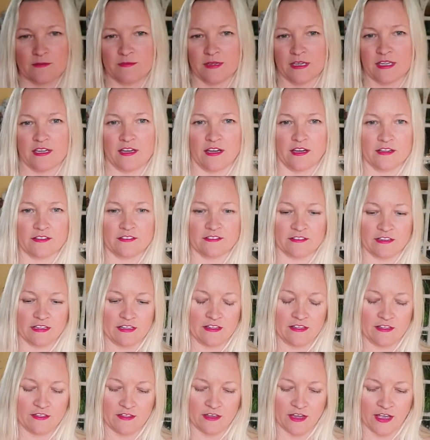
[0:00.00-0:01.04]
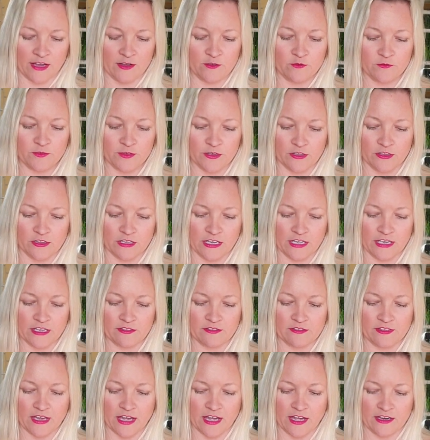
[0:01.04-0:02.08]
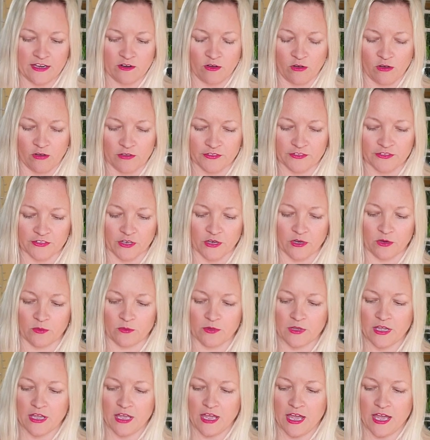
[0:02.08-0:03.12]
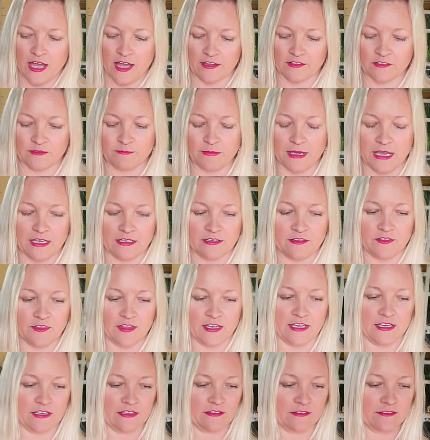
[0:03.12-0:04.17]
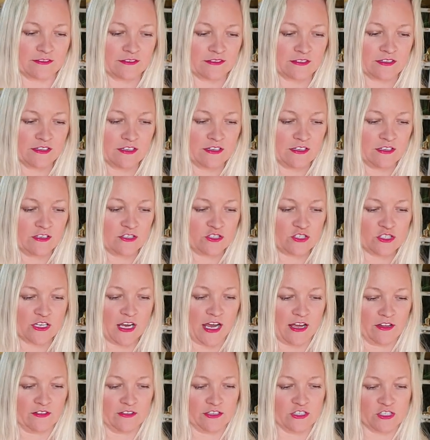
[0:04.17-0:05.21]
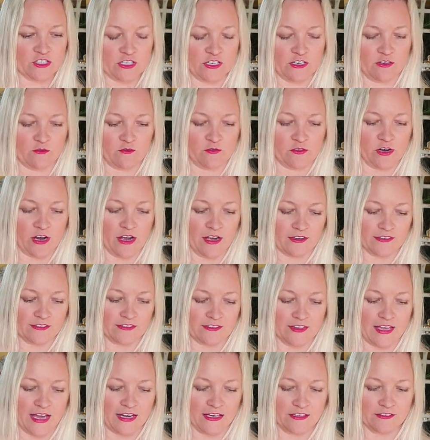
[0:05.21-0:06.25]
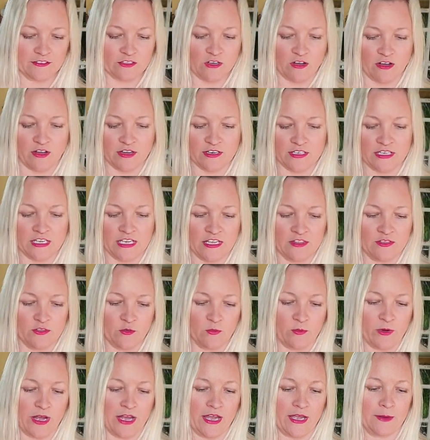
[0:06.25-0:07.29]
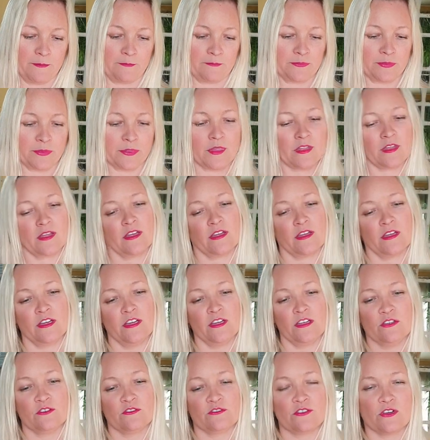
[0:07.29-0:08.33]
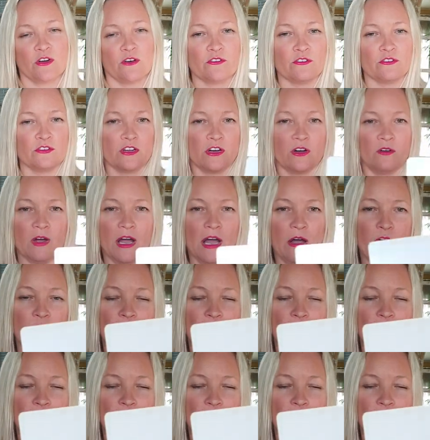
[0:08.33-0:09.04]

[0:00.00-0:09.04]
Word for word: because I feel like that also has made things challenging for us. That has gotten in the way. You don't know how